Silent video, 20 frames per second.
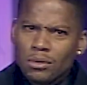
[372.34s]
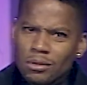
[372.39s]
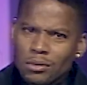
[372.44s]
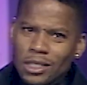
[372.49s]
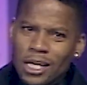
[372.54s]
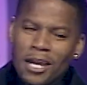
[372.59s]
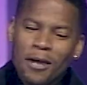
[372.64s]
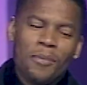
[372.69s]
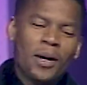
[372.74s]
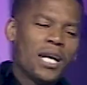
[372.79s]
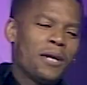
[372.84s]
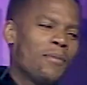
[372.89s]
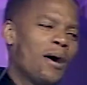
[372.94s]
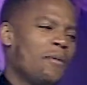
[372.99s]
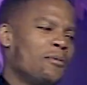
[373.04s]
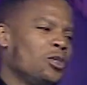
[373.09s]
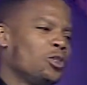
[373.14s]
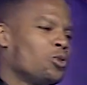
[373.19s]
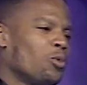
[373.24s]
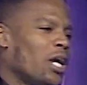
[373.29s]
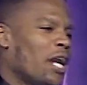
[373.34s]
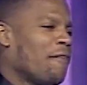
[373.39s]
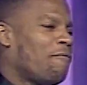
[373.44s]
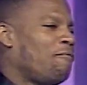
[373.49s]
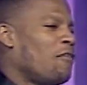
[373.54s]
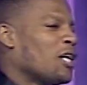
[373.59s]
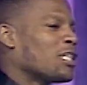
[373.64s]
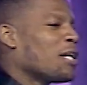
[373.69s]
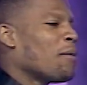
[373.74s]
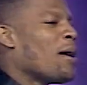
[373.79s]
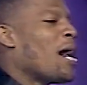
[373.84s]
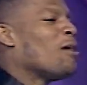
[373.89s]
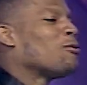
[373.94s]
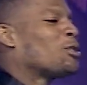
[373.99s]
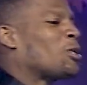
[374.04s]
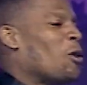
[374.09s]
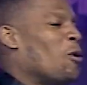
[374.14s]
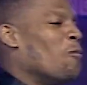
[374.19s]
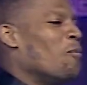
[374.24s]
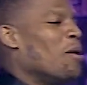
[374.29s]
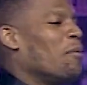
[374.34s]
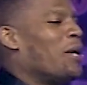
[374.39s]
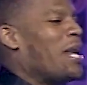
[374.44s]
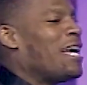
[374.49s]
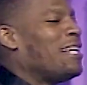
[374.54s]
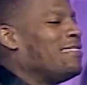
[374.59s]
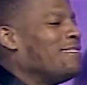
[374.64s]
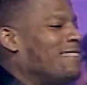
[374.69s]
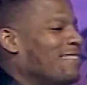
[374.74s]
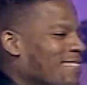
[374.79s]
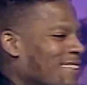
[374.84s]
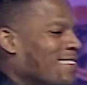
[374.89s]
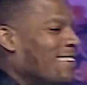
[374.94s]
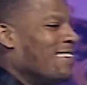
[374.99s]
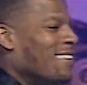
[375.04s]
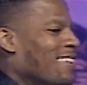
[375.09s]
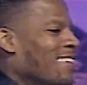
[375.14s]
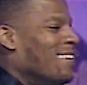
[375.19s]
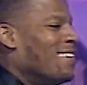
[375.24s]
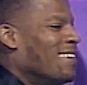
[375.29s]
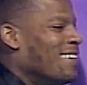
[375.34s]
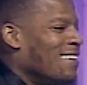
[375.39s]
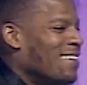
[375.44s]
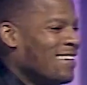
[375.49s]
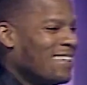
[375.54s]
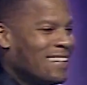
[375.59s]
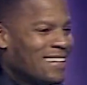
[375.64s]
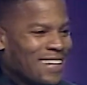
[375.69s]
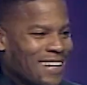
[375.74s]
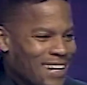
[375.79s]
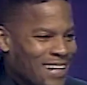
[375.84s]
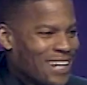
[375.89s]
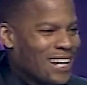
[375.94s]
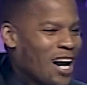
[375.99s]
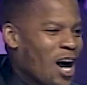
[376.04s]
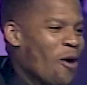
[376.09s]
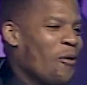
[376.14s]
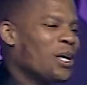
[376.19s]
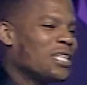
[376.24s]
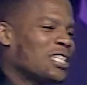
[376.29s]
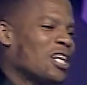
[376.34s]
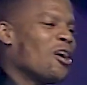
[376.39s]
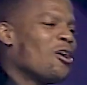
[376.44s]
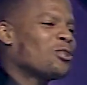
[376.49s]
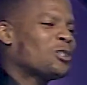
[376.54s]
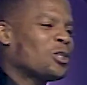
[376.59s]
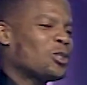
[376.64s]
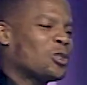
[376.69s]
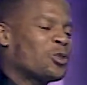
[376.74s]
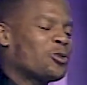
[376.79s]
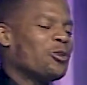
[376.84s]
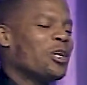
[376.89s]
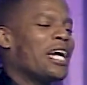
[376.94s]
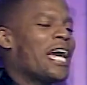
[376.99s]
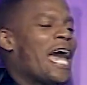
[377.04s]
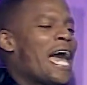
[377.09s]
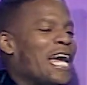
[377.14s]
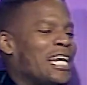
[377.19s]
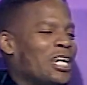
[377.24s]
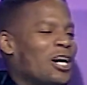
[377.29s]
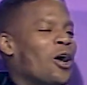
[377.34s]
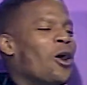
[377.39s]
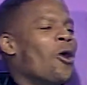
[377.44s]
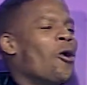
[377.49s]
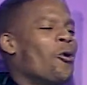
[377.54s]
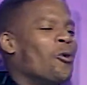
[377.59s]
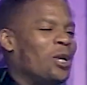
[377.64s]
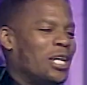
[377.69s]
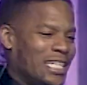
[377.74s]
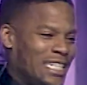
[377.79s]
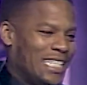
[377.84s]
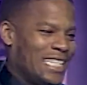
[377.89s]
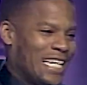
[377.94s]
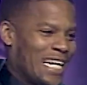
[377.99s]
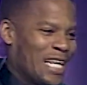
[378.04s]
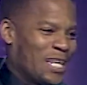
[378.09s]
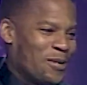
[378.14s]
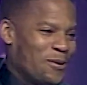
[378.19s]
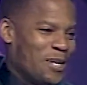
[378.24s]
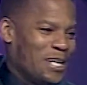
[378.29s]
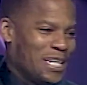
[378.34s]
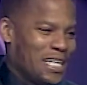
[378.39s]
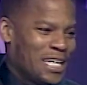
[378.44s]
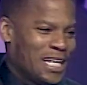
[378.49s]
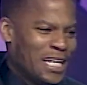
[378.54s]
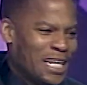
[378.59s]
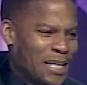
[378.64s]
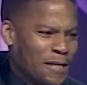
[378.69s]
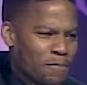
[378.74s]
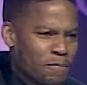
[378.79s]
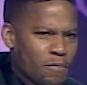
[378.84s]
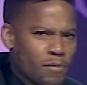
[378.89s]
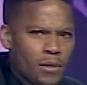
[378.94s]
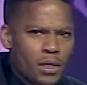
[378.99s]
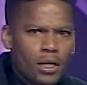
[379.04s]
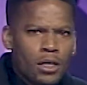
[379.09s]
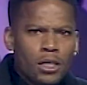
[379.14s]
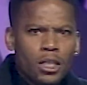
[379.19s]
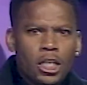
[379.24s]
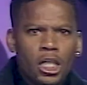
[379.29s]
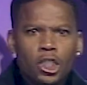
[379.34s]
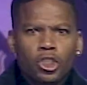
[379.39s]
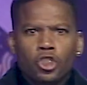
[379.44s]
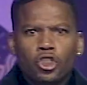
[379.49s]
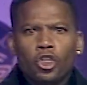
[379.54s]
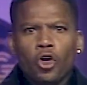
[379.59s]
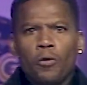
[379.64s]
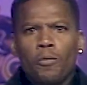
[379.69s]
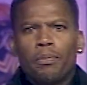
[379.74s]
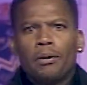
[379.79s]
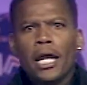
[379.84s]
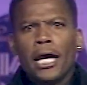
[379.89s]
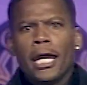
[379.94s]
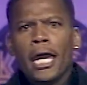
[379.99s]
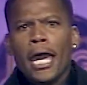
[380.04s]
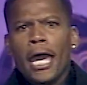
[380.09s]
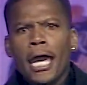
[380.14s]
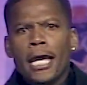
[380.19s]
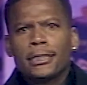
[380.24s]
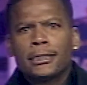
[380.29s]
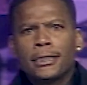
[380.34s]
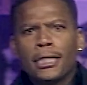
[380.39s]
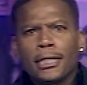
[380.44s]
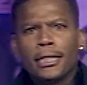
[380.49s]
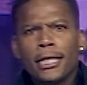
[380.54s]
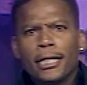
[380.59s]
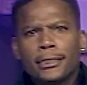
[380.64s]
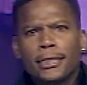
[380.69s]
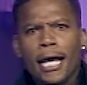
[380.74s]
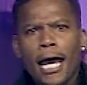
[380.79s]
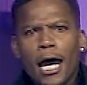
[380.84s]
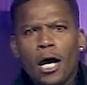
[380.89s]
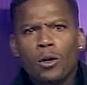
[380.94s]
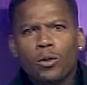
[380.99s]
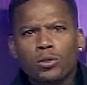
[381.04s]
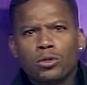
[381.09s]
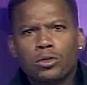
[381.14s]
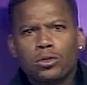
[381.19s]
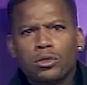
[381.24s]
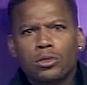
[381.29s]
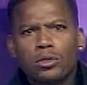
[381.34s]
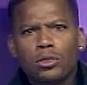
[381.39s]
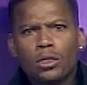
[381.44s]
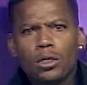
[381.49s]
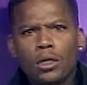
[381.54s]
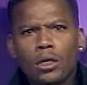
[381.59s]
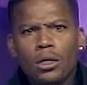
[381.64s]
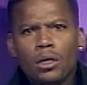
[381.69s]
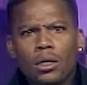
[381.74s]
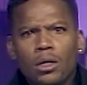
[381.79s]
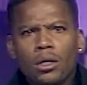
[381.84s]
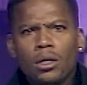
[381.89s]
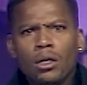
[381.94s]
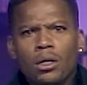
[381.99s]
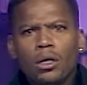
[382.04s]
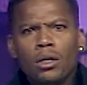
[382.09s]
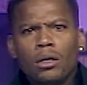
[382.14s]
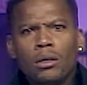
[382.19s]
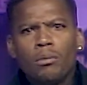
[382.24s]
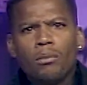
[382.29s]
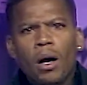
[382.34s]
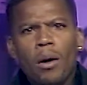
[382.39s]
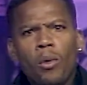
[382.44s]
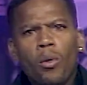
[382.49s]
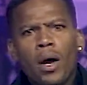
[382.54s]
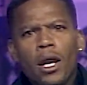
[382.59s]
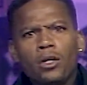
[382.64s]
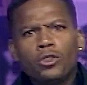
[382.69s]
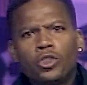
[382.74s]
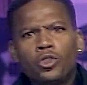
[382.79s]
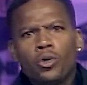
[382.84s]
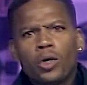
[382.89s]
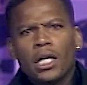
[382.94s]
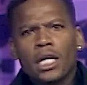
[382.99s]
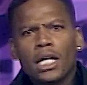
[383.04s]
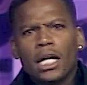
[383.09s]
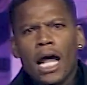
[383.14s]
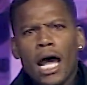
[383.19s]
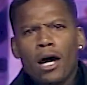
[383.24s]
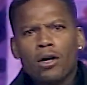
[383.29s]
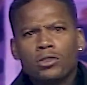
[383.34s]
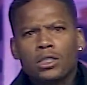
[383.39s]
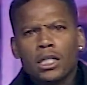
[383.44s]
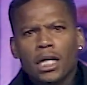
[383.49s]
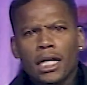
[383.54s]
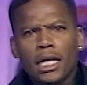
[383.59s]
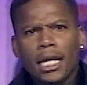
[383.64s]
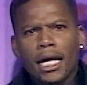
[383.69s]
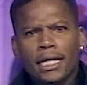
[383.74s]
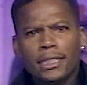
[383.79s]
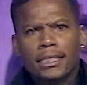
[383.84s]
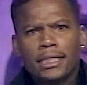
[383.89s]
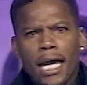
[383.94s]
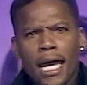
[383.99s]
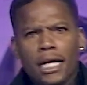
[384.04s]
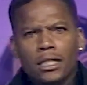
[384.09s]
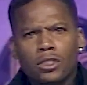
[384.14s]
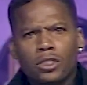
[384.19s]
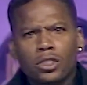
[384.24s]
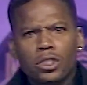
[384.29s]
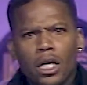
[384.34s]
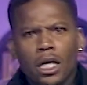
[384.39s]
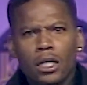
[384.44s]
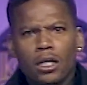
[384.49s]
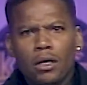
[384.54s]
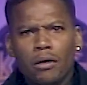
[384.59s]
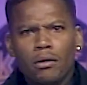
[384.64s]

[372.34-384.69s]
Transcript: Everybody, mama used to wear that fucked up house coat. Remember that? I always lost the string, had to hold it together. Get your black ass in this house. Mama, why don't you get in the house looking like that? Shit.